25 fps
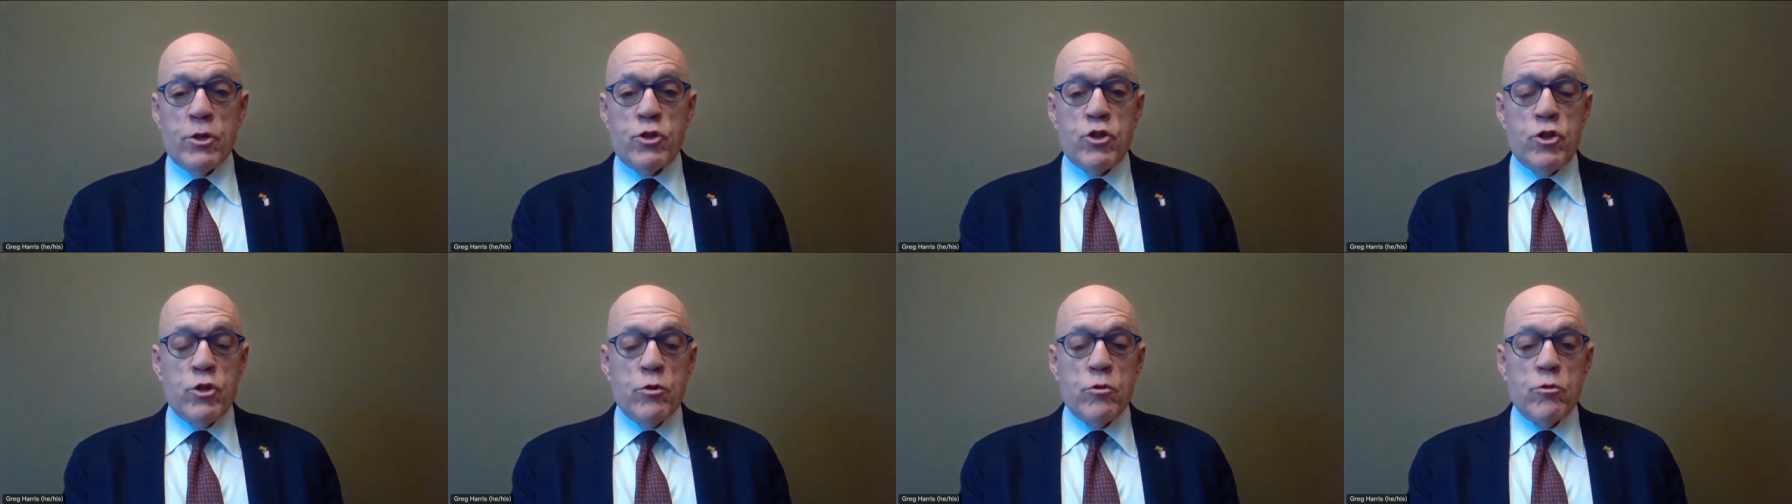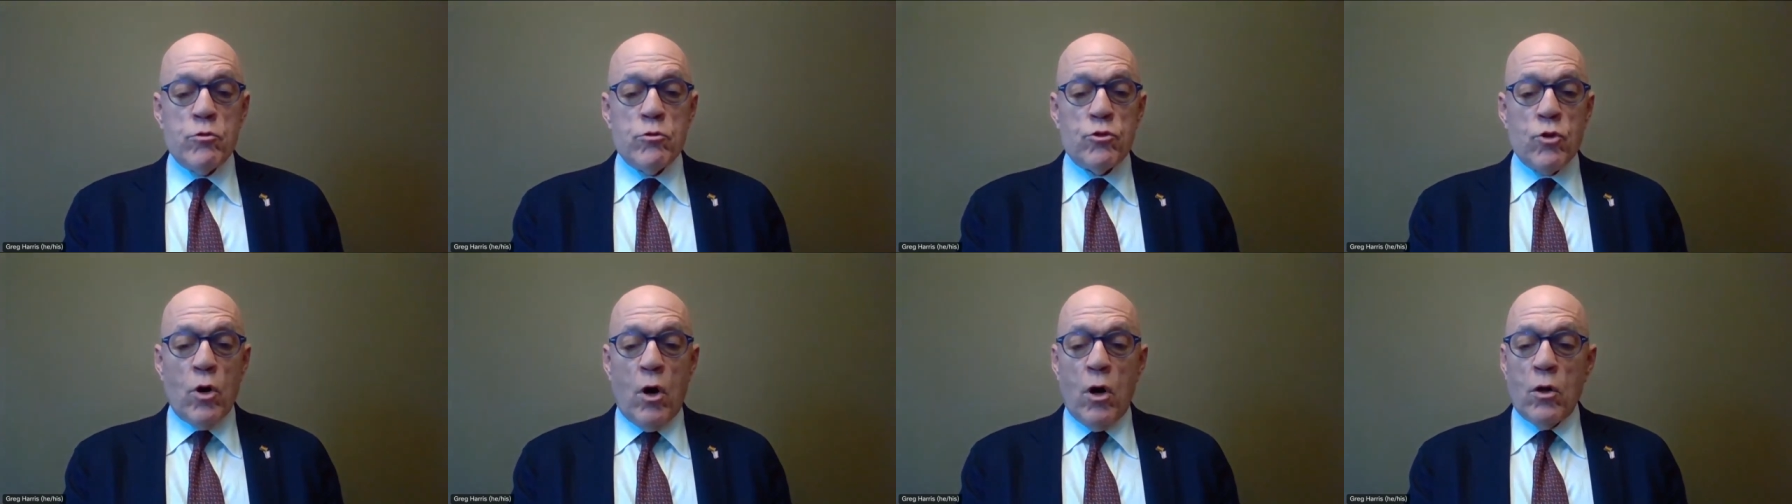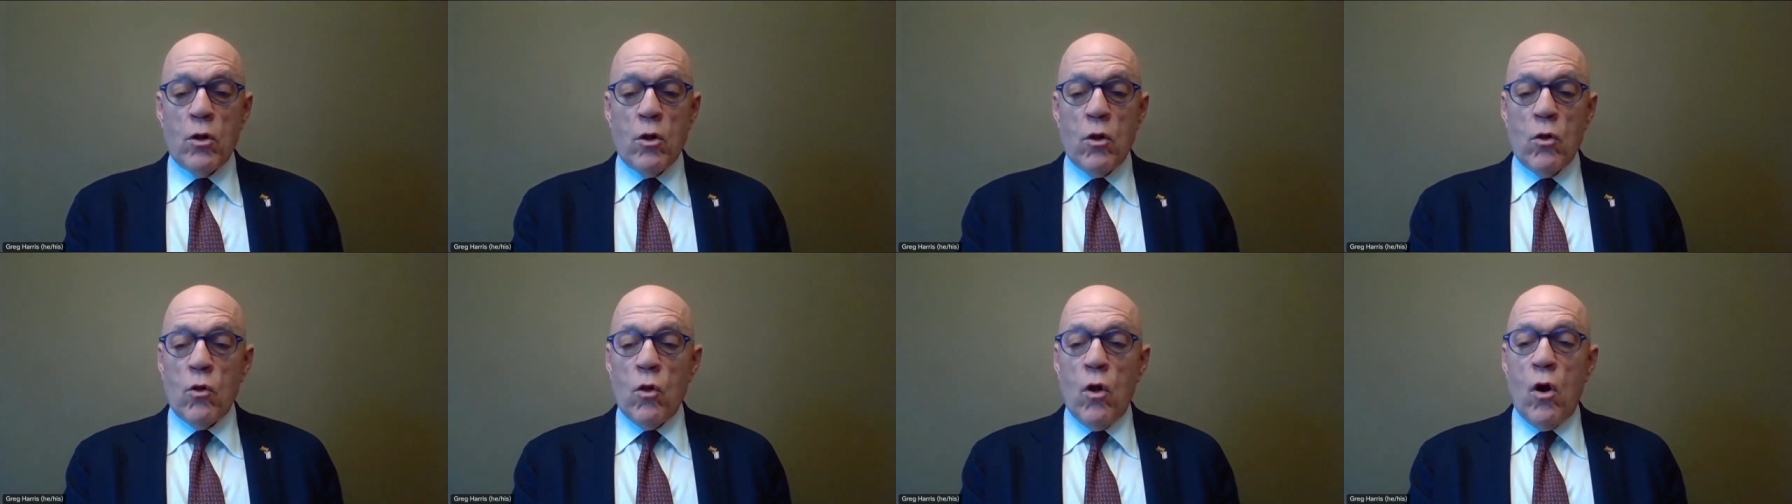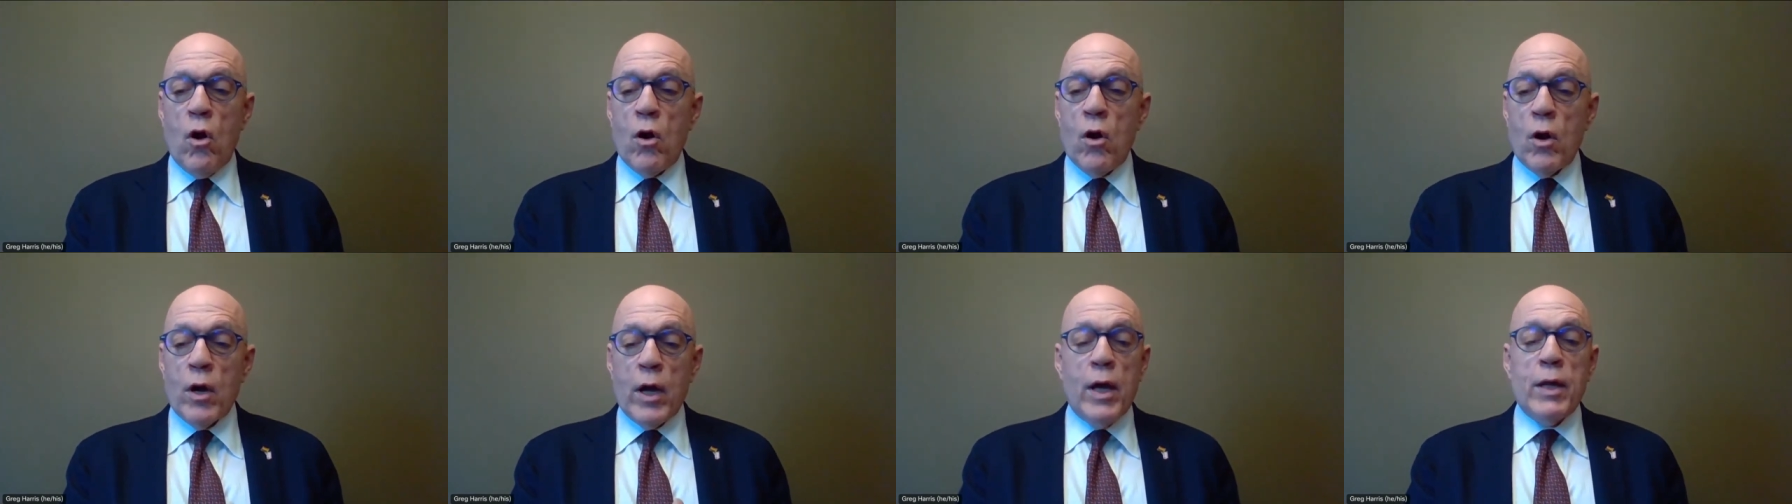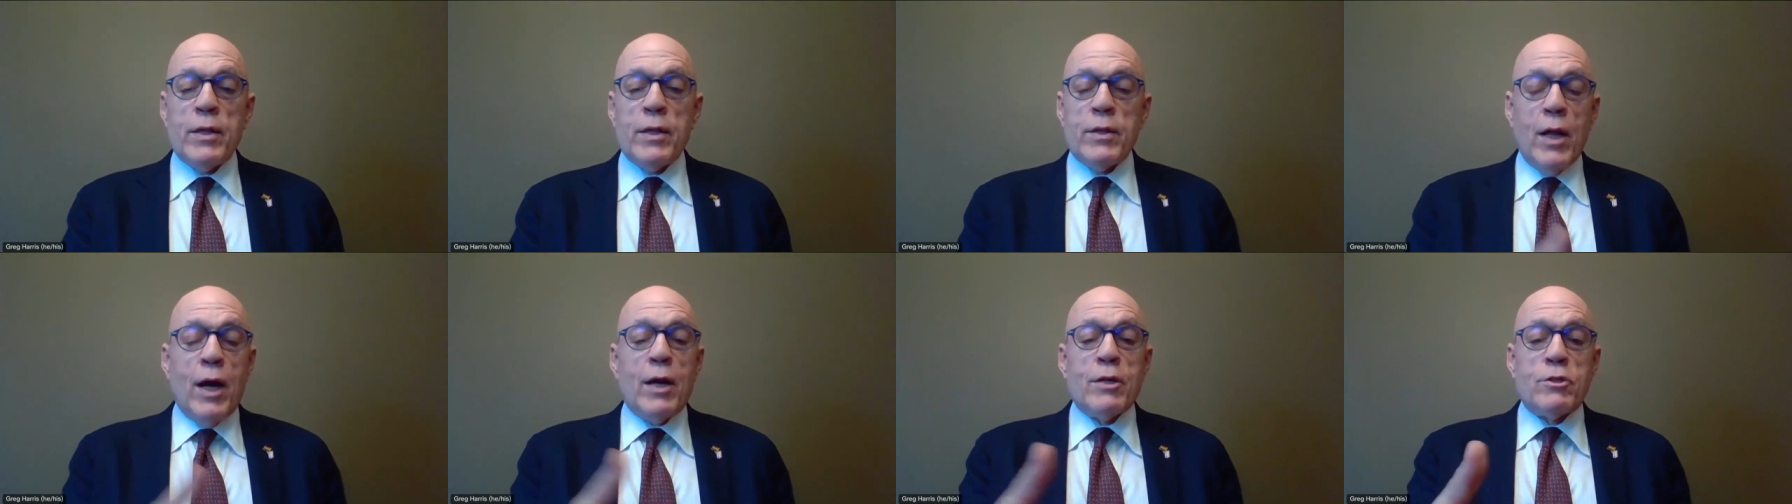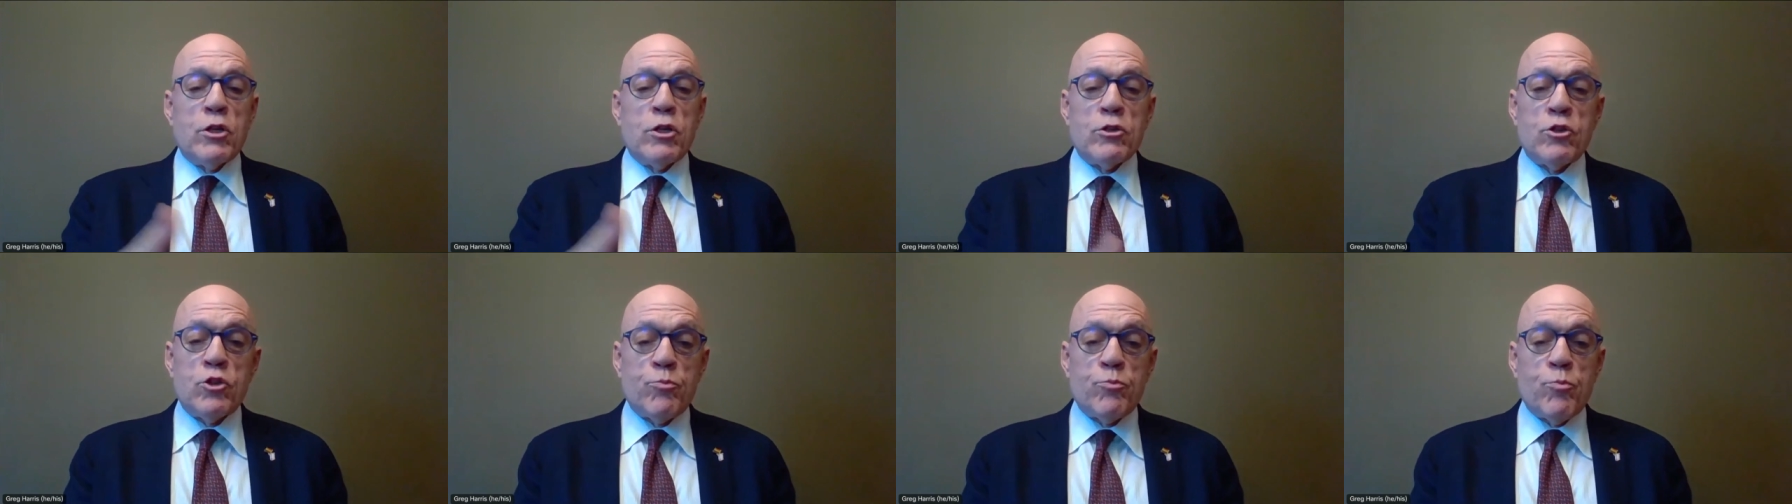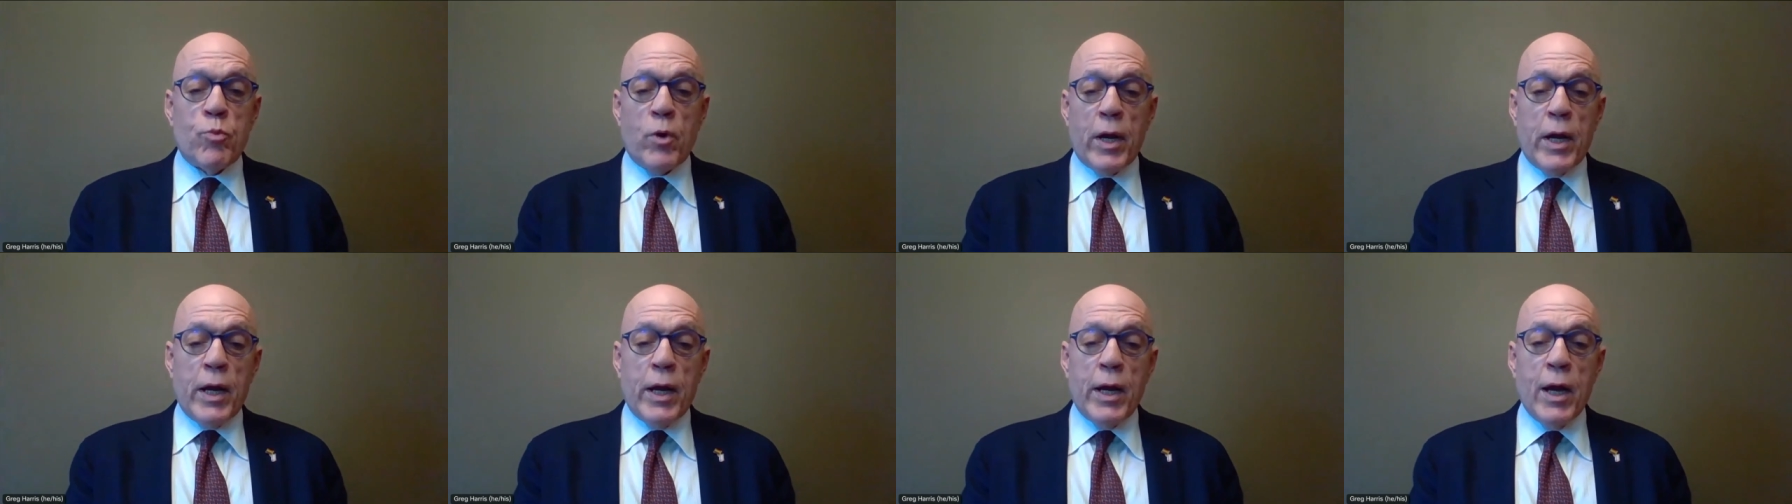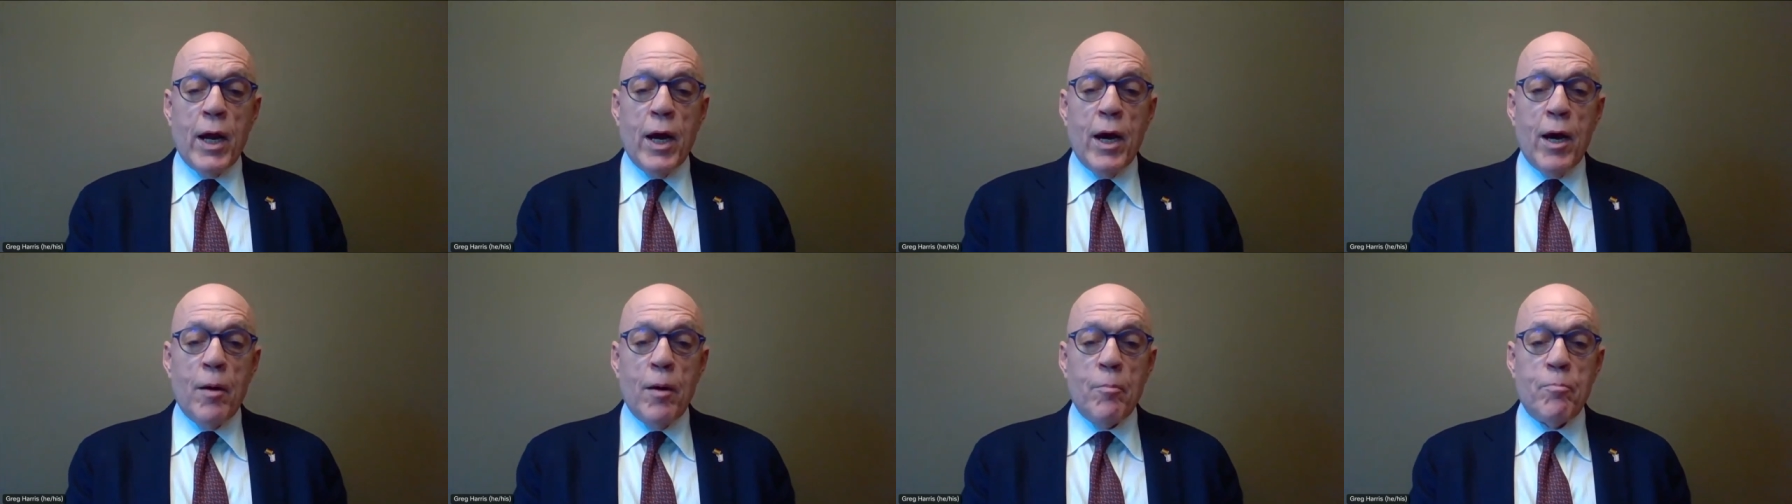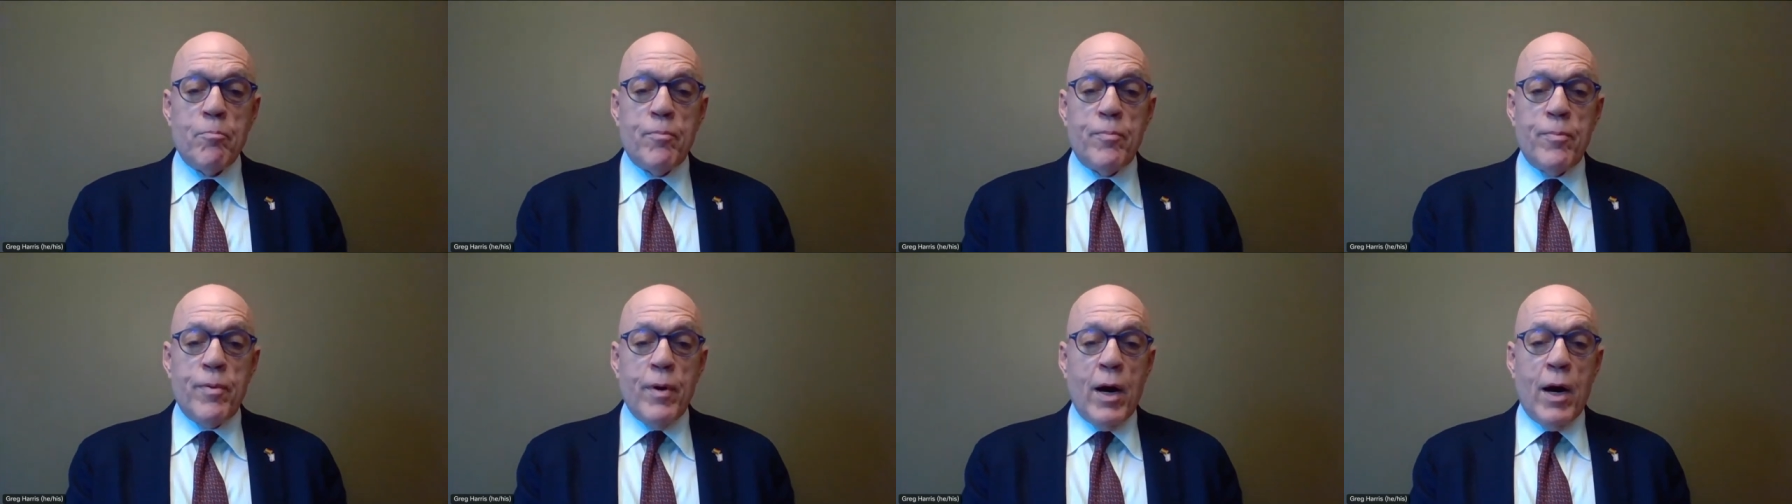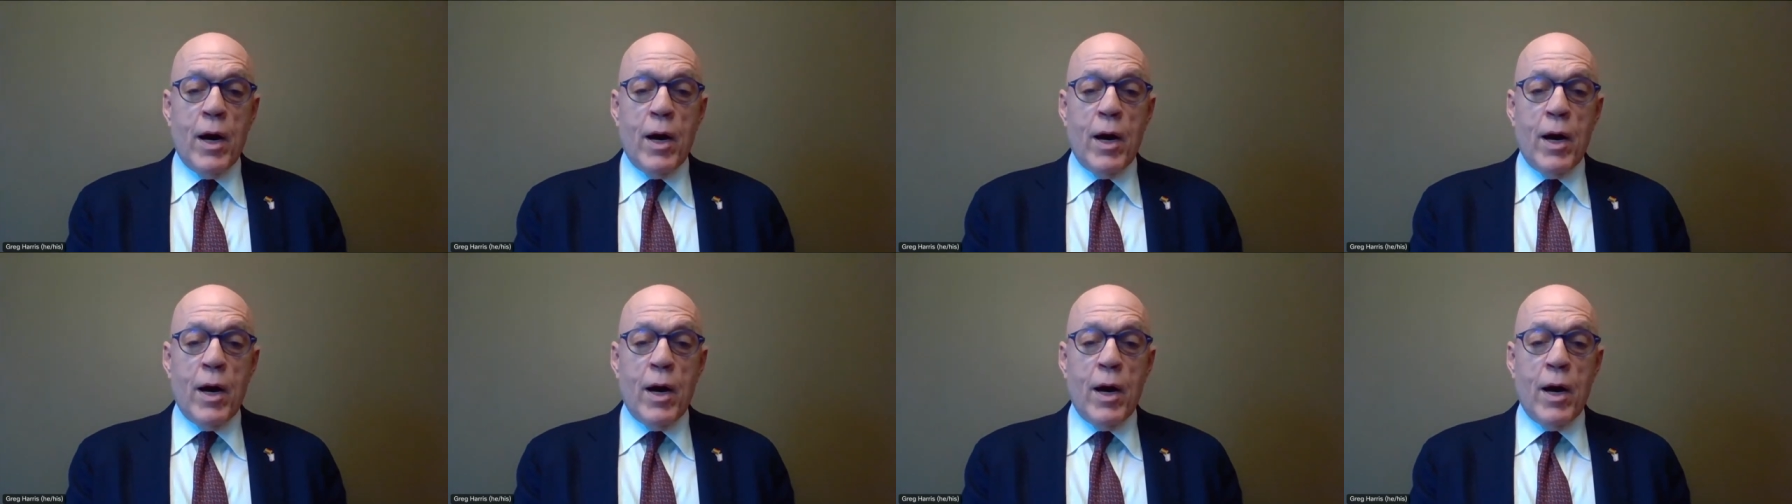issues all along and not just springing up